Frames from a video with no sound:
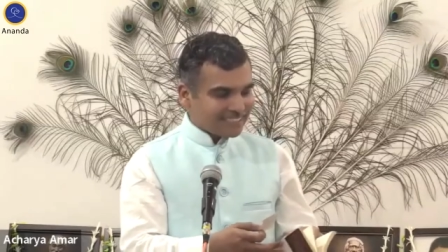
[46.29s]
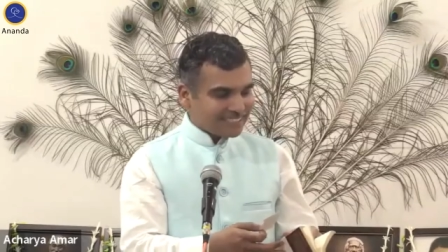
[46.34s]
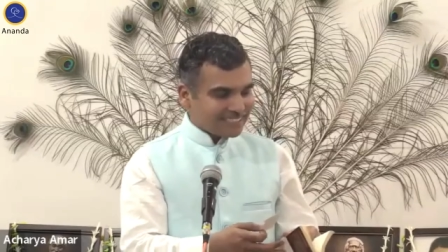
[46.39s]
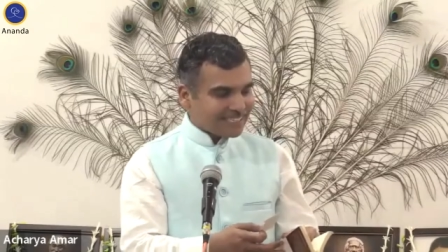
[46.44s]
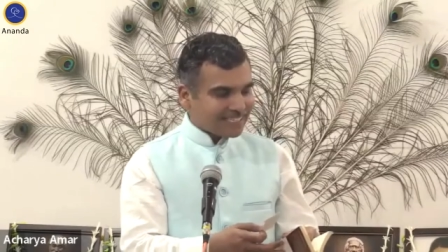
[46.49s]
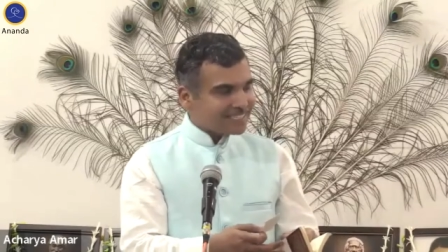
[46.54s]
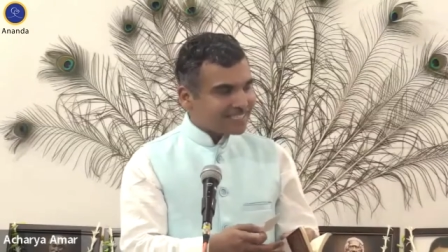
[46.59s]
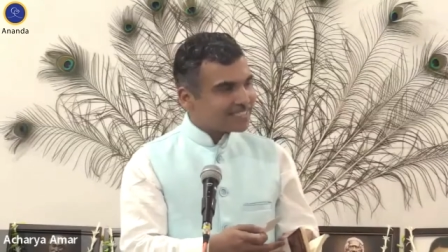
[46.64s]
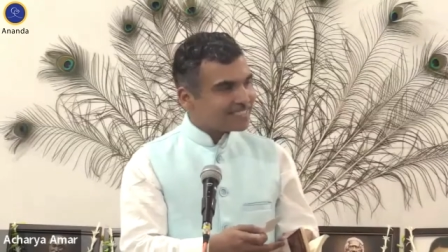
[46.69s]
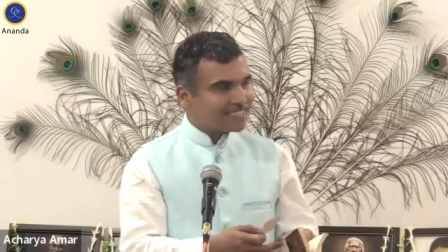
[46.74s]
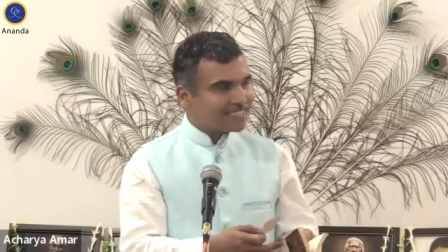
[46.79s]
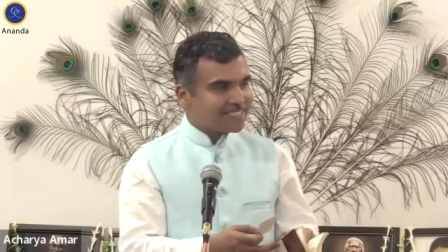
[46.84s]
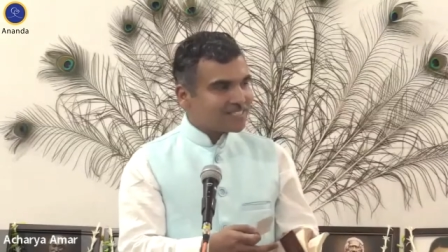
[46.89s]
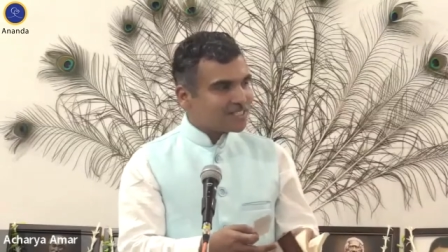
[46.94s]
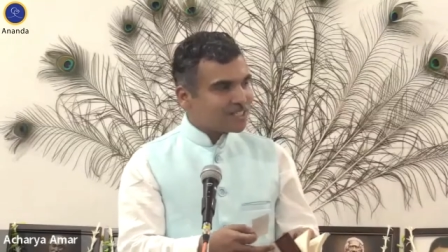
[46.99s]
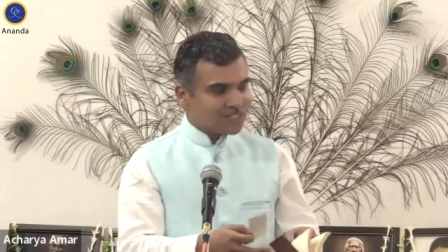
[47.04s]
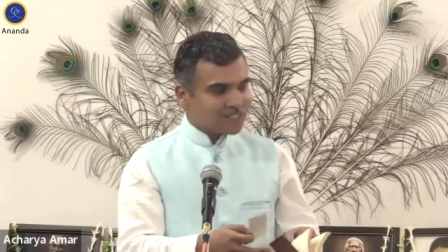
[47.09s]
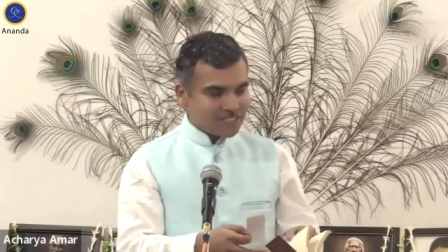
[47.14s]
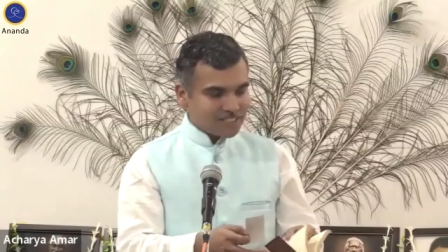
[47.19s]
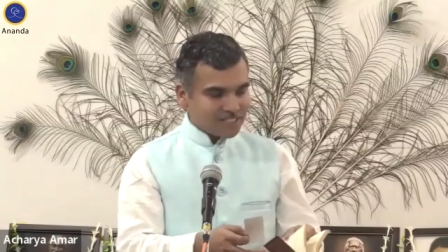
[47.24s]
that these
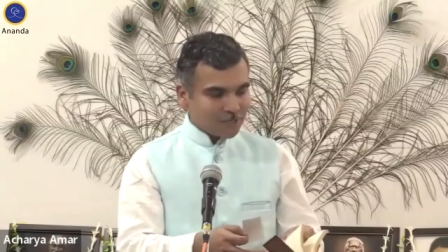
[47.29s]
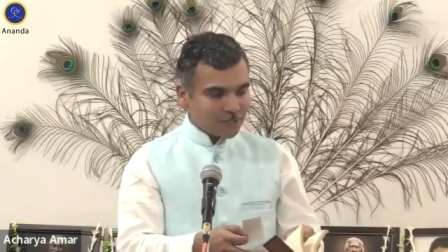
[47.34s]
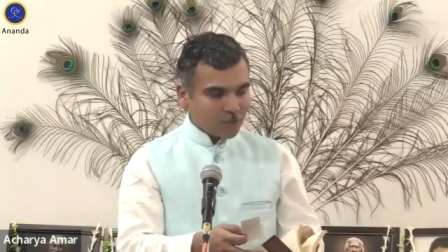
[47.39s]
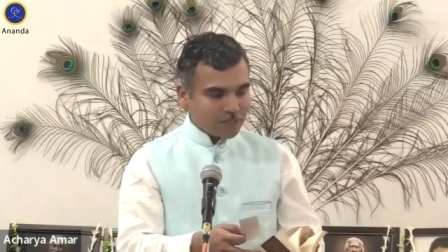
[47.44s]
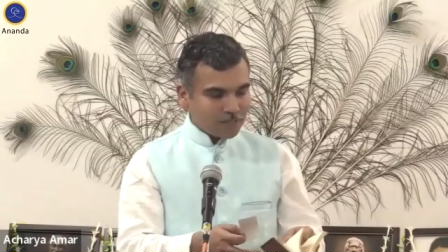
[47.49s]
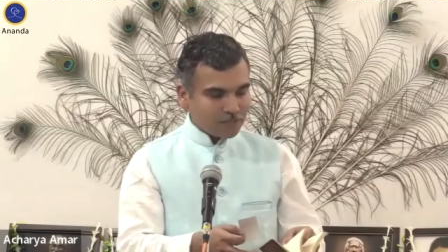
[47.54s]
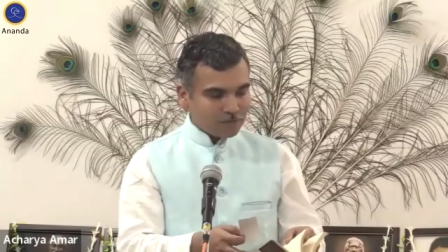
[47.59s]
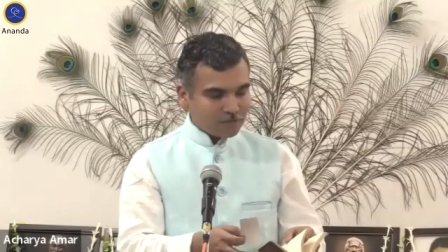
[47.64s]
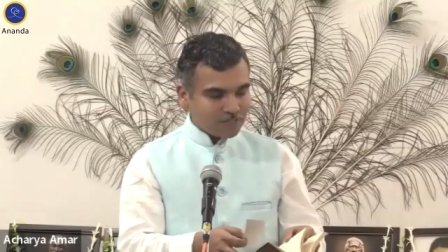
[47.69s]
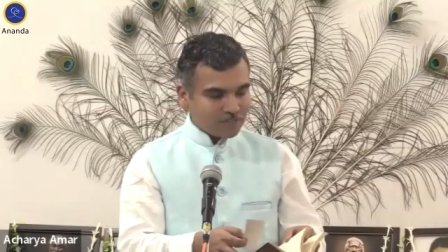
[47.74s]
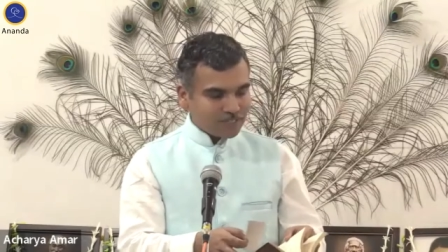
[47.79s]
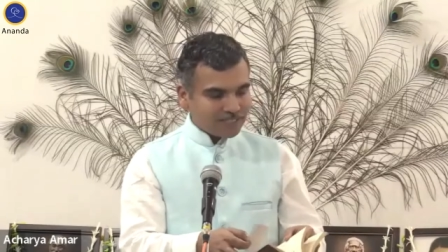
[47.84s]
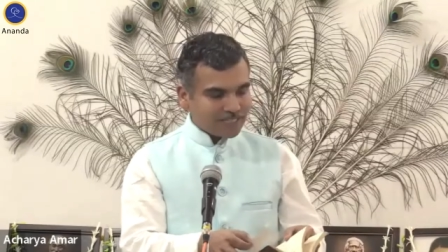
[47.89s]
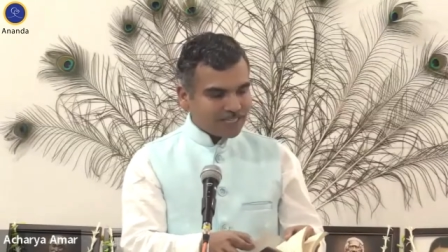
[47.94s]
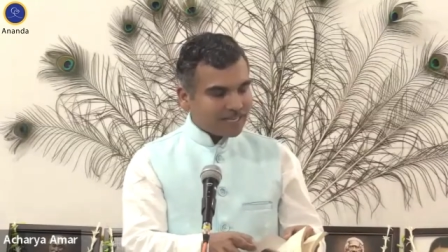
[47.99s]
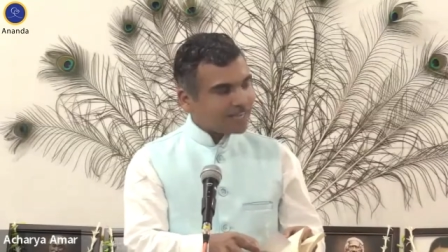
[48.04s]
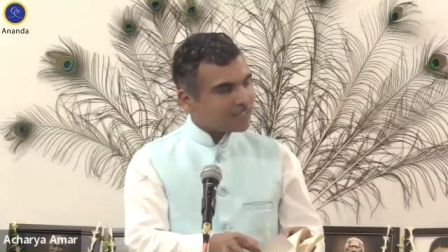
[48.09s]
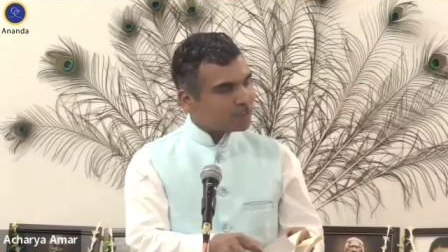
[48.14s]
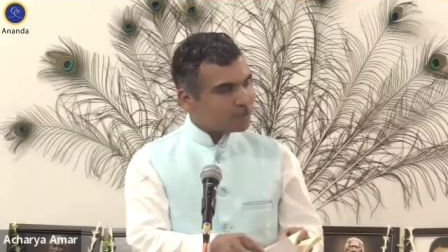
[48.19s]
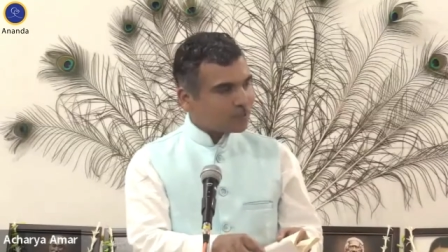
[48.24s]
teachings are not different.
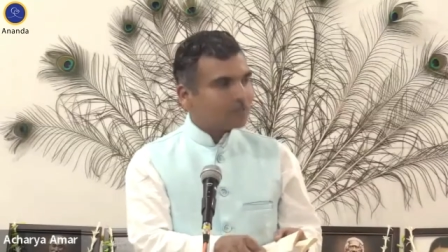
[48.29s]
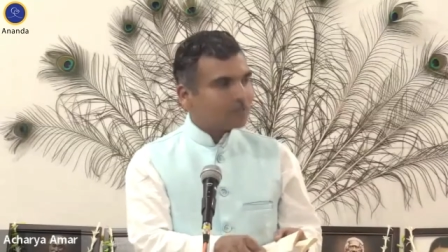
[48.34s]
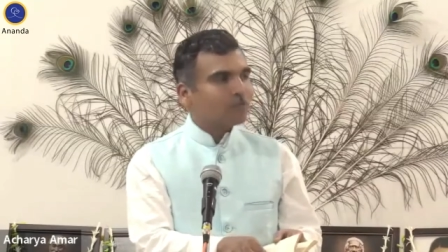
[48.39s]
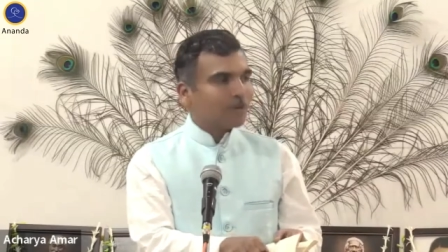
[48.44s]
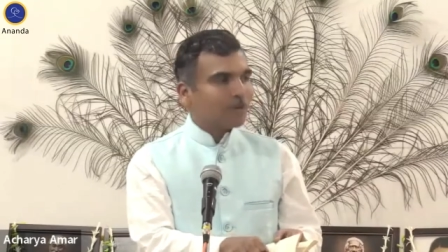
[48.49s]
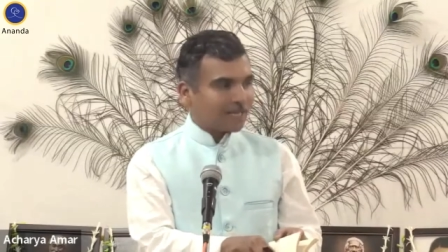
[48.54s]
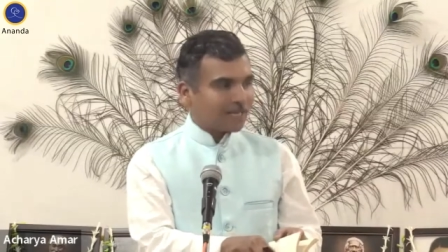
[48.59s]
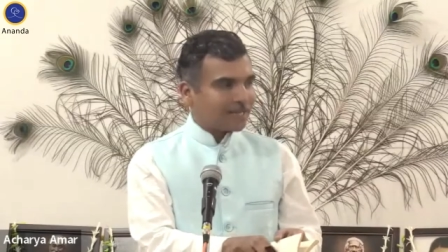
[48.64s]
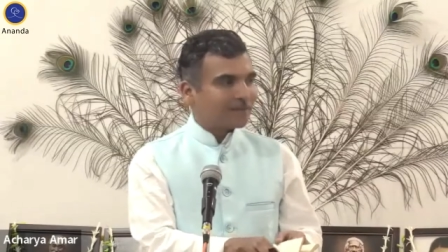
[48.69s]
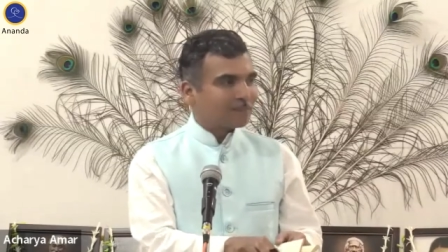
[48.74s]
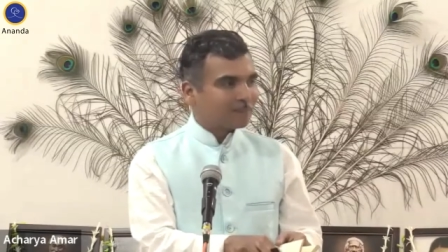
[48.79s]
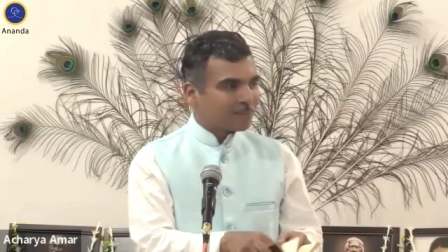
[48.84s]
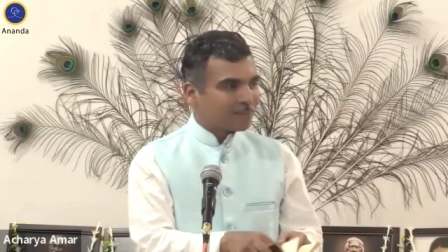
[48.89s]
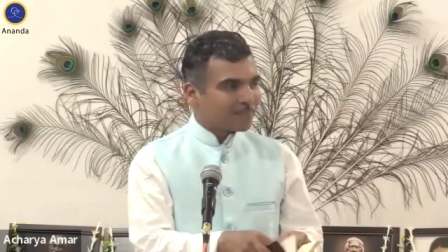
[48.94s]
They're actually one.